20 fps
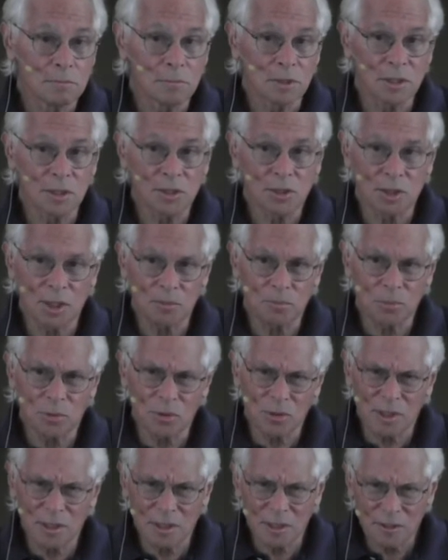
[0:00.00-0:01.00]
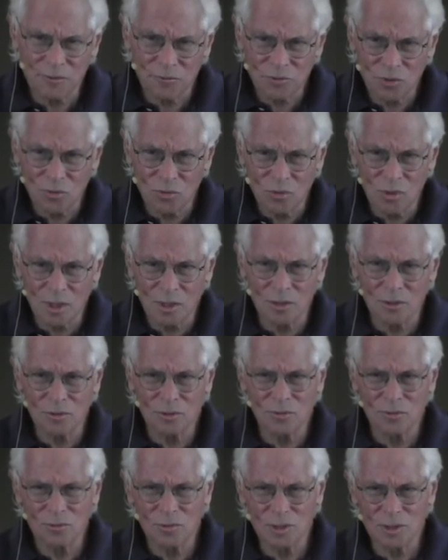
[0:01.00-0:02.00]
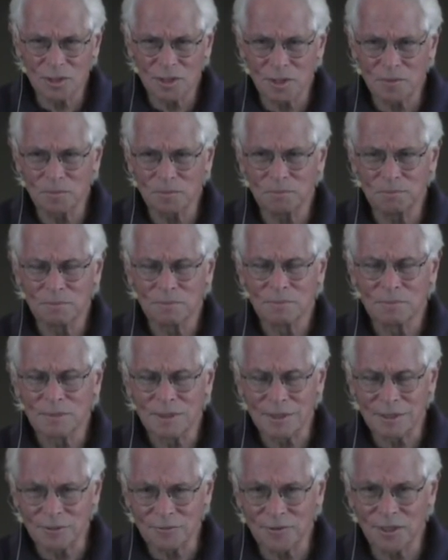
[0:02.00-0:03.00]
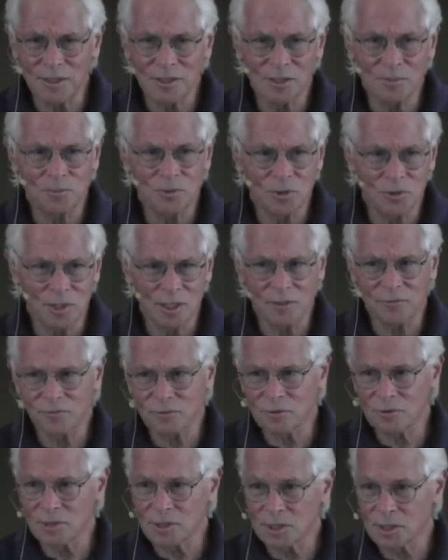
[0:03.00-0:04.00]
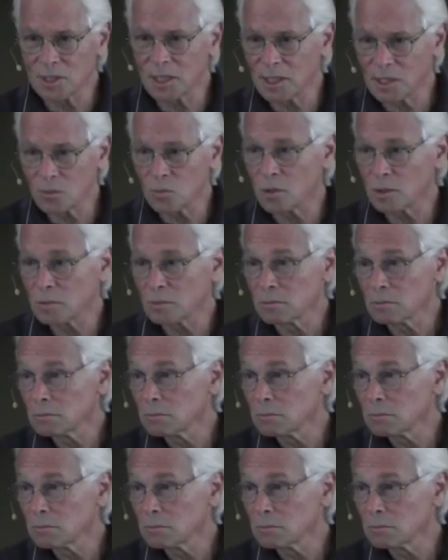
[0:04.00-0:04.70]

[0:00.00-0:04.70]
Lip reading: But at some point, if you want to really develop, you have to decide what,